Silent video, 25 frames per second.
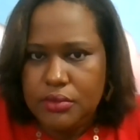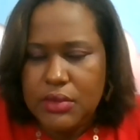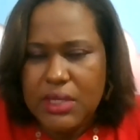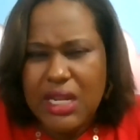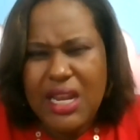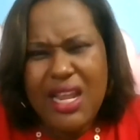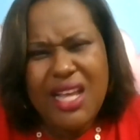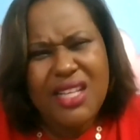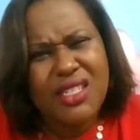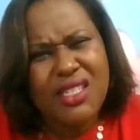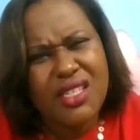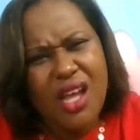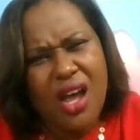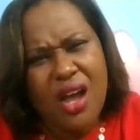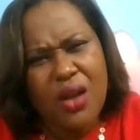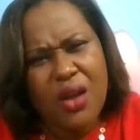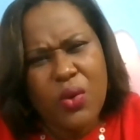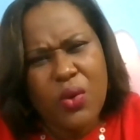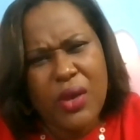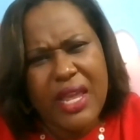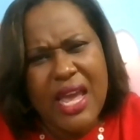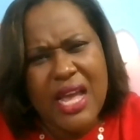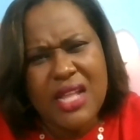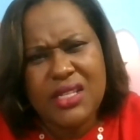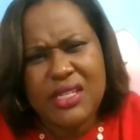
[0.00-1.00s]
Let's talk.
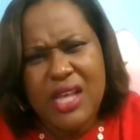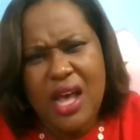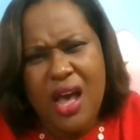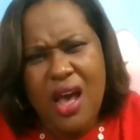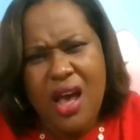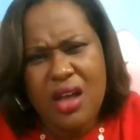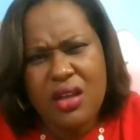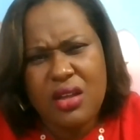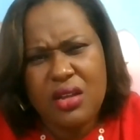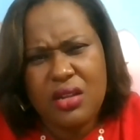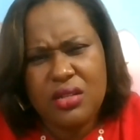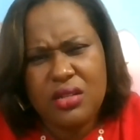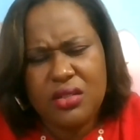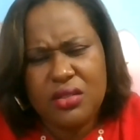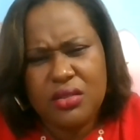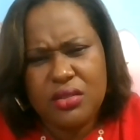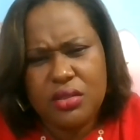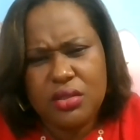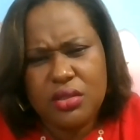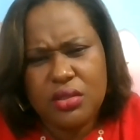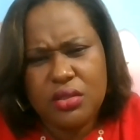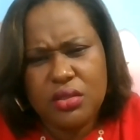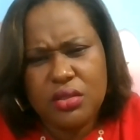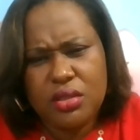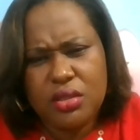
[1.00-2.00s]
We
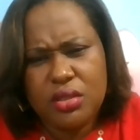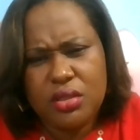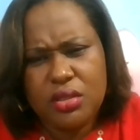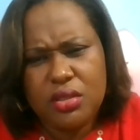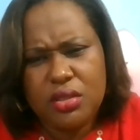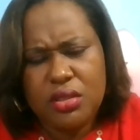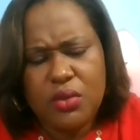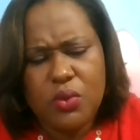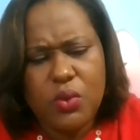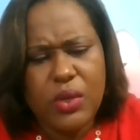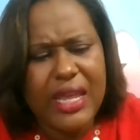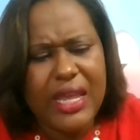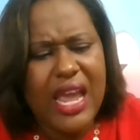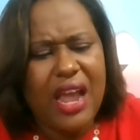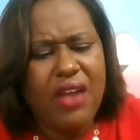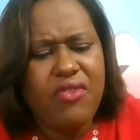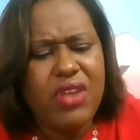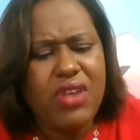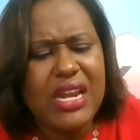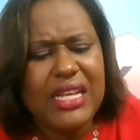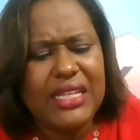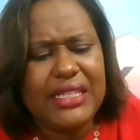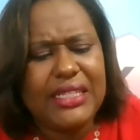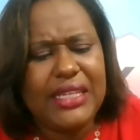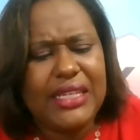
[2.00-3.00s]
can
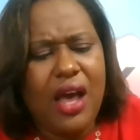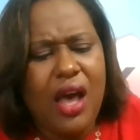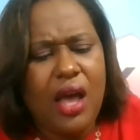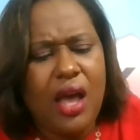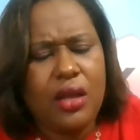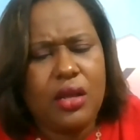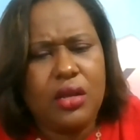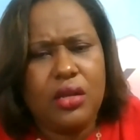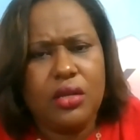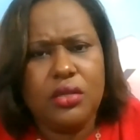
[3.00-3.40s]
really talk.